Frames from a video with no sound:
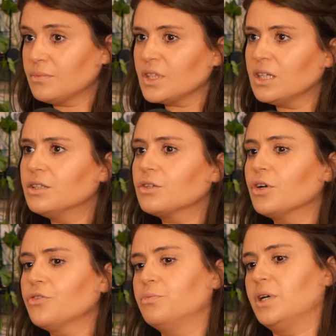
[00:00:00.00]
And the
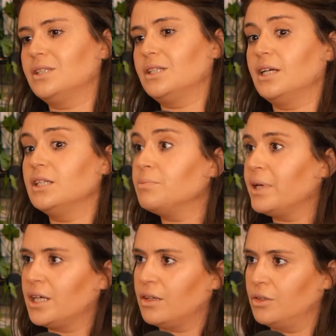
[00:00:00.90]
growth mindset is
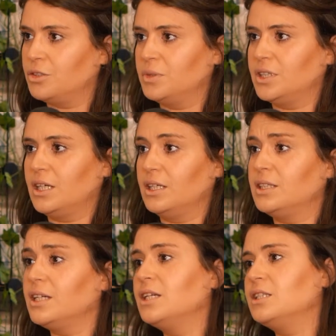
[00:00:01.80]
making those mistakes,
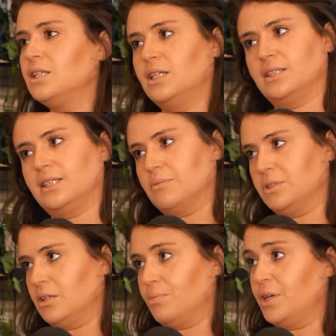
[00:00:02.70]
is an
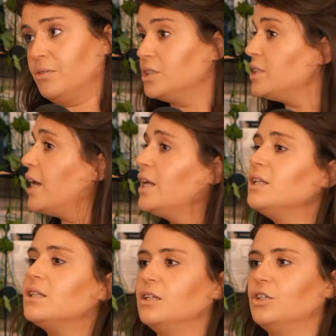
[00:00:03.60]
adapting period to
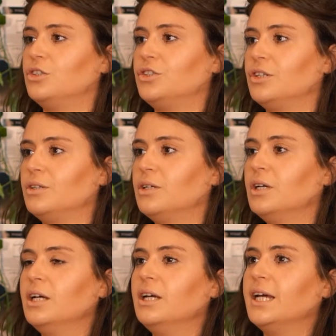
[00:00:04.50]
anything you do.
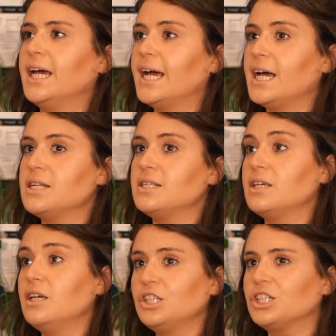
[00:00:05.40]
And
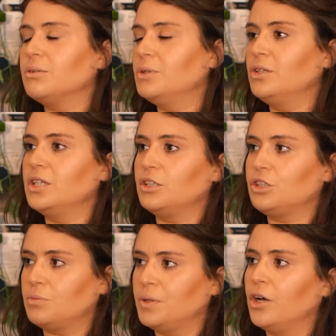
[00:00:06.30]
each community
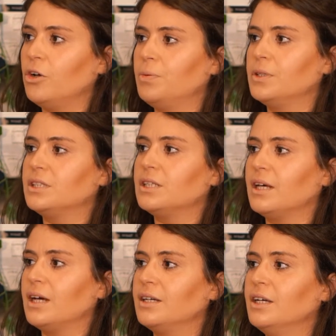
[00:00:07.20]
should be open to
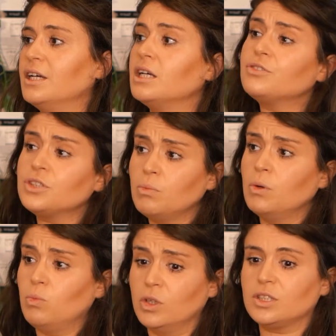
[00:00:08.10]
that. If
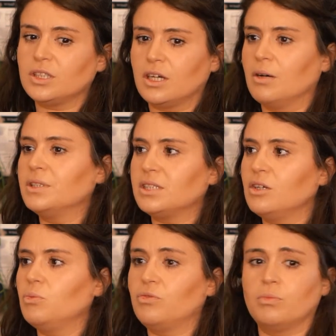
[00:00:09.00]
someone wants to come and
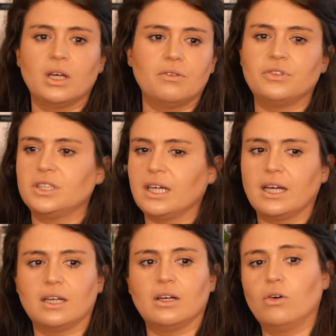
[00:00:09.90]
sit with me every
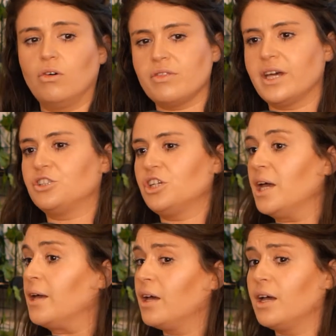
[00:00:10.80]
day on that
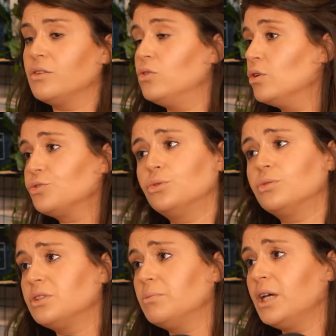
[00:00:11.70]
chair and not talk
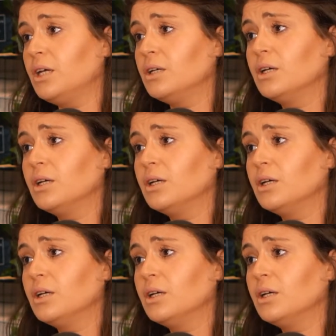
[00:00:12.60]
to me,